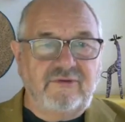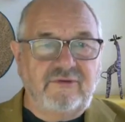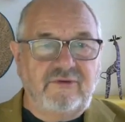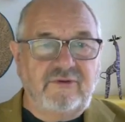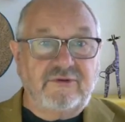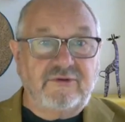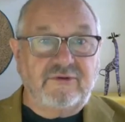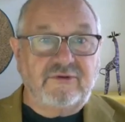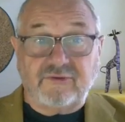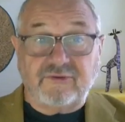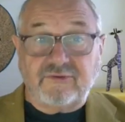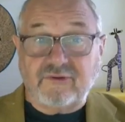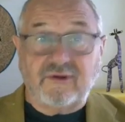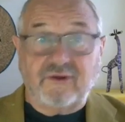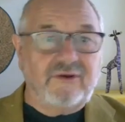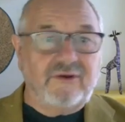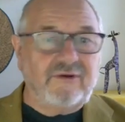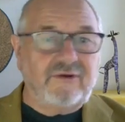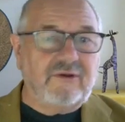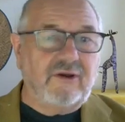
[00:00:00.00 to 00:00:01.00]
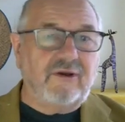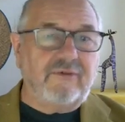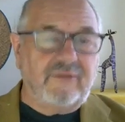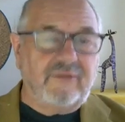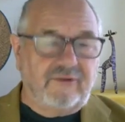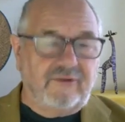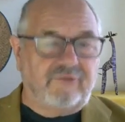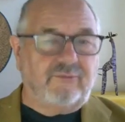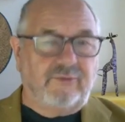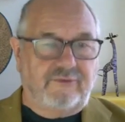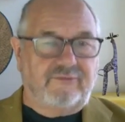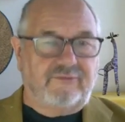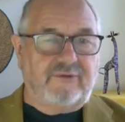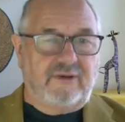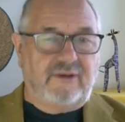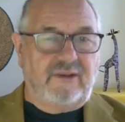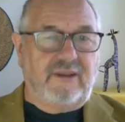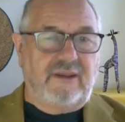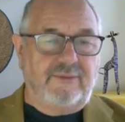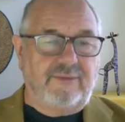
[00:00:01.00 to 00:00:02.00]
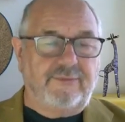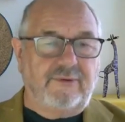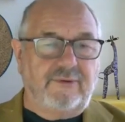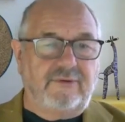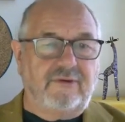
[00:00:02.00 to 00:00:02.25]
you just kind of know that's what's going to happen.